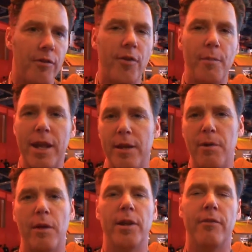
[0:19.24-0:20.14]
or from any
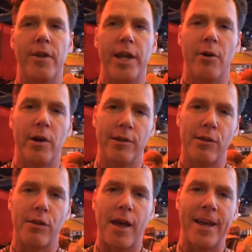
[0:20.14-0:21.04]
public video on
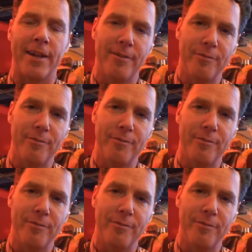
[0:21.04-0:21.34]
the site.